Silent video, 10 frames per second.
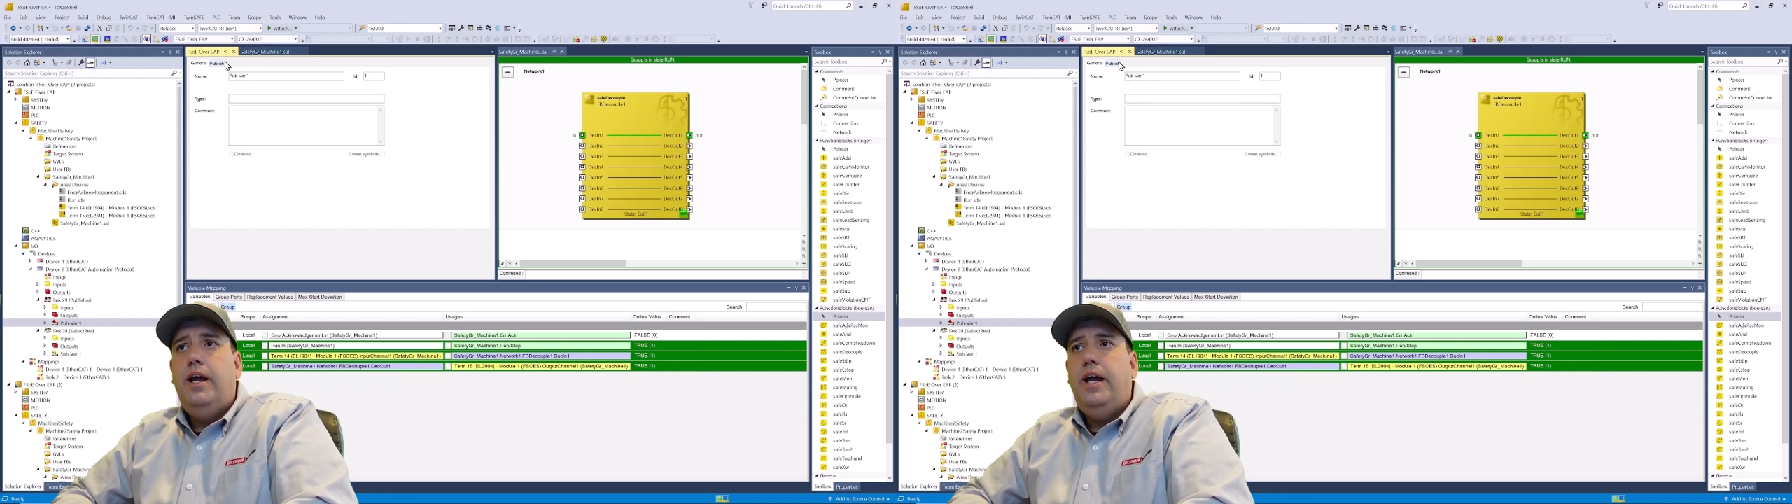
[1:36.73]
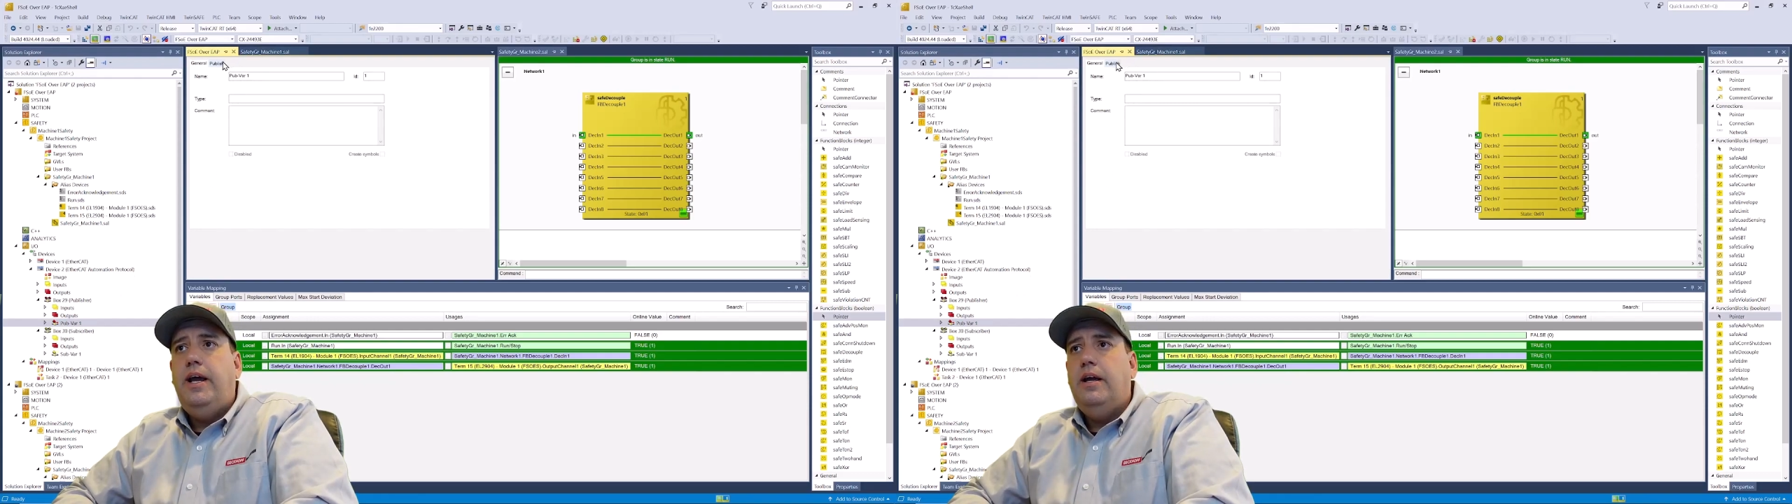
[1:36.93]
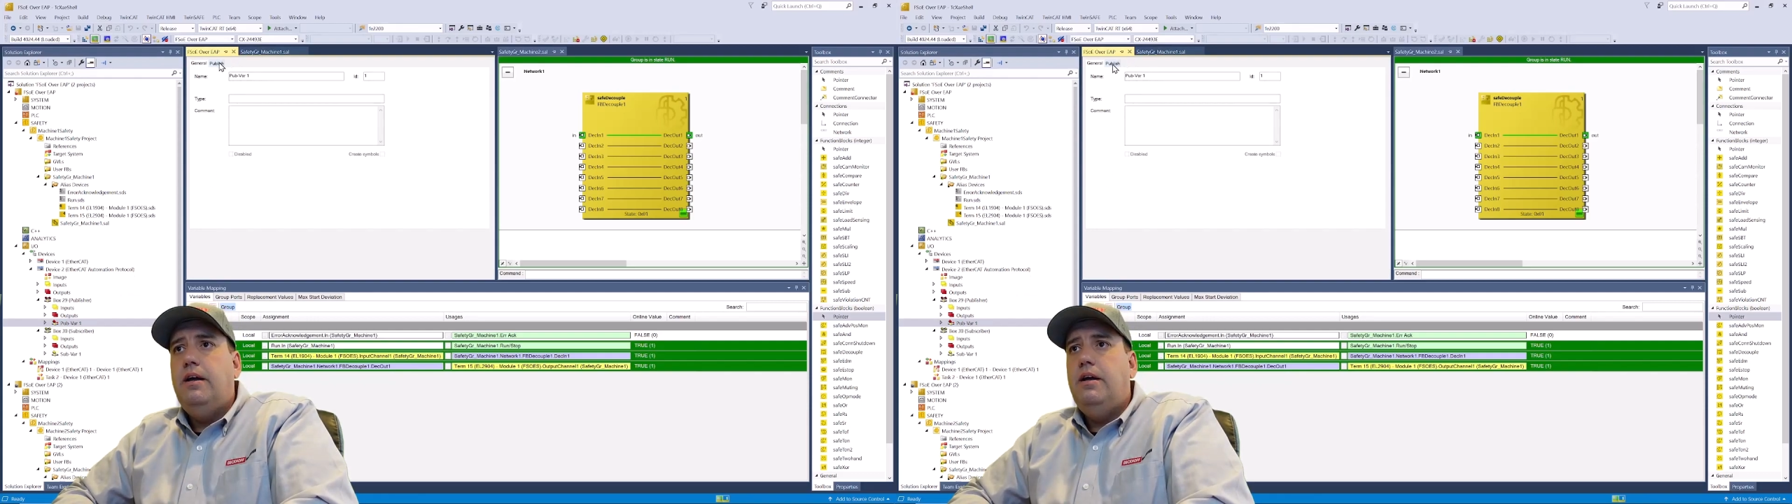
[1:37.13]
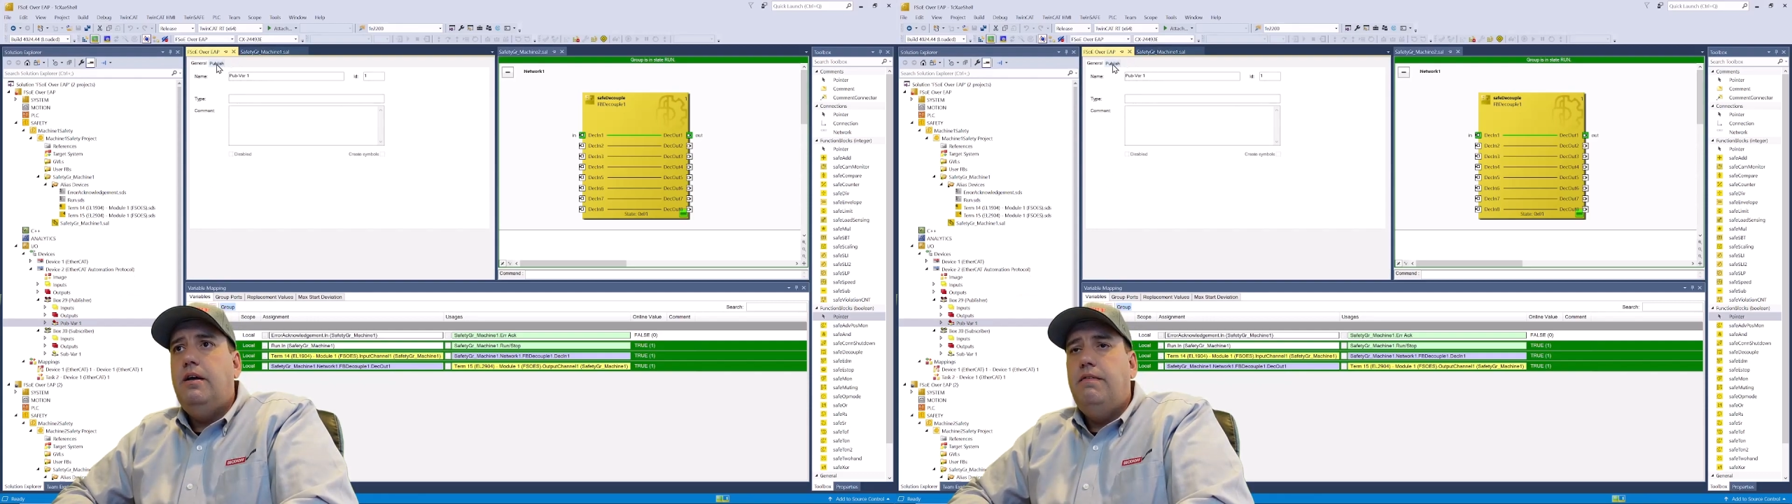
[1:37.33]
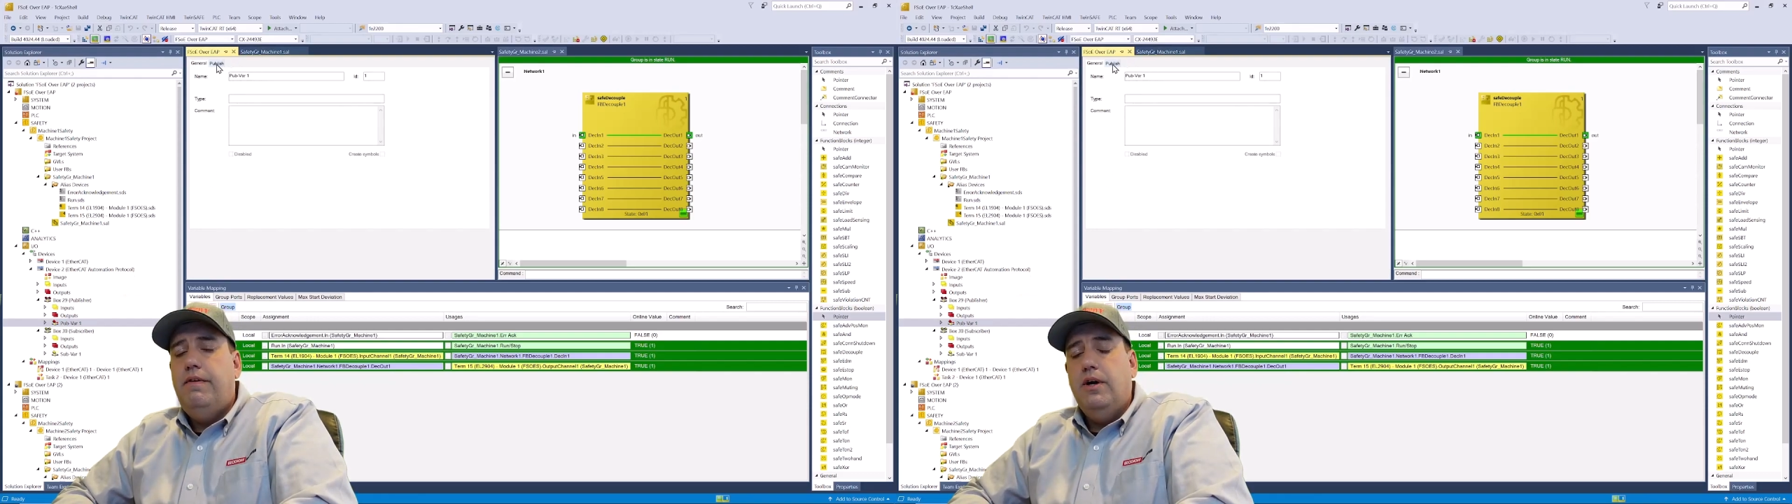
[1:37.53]
a
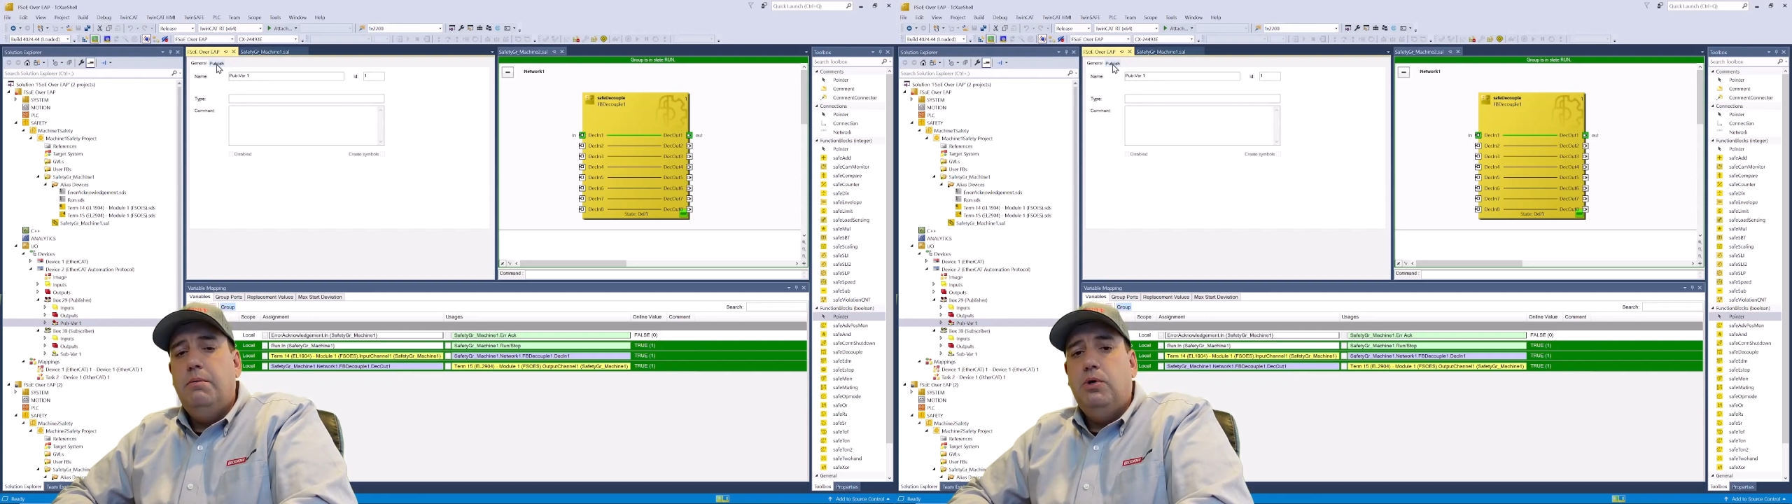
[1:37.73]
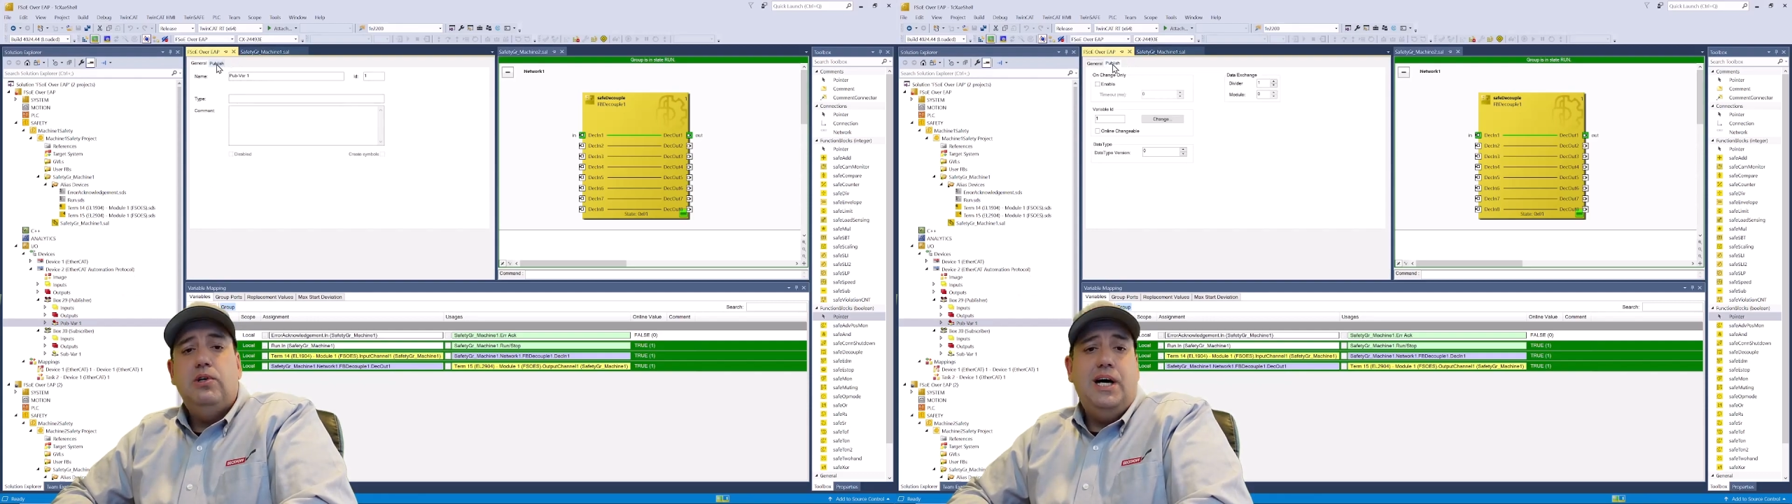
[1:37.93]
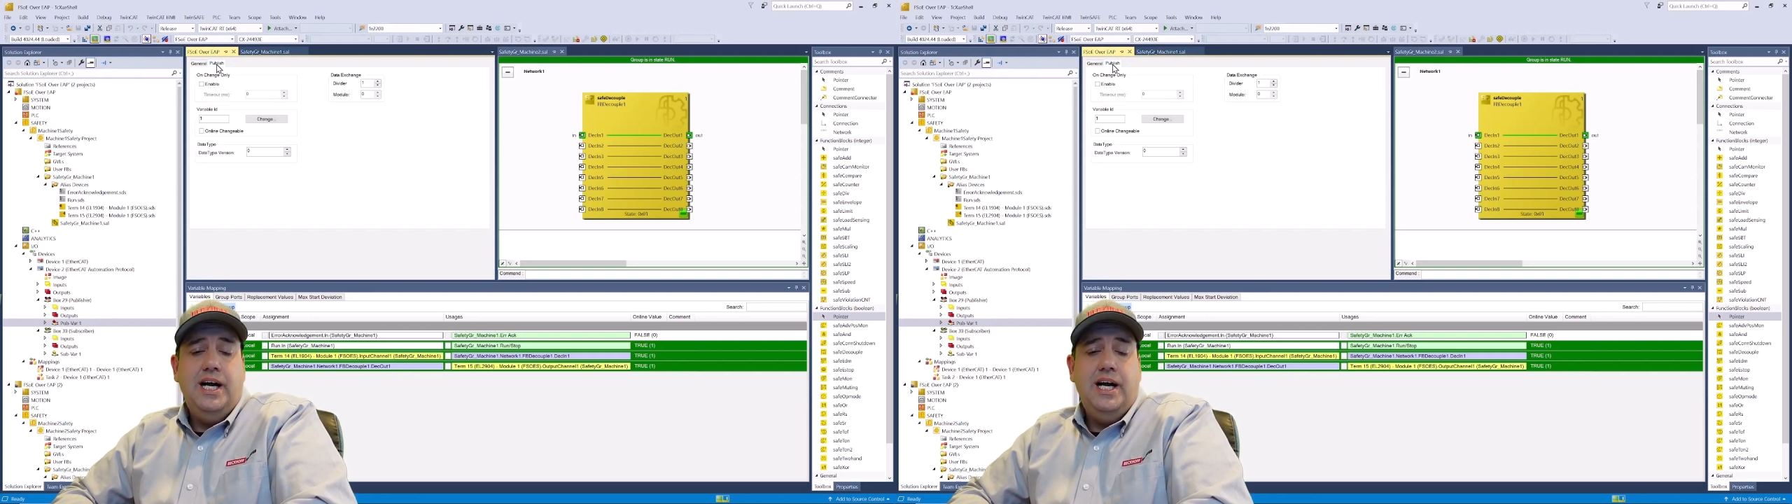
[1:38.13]
variable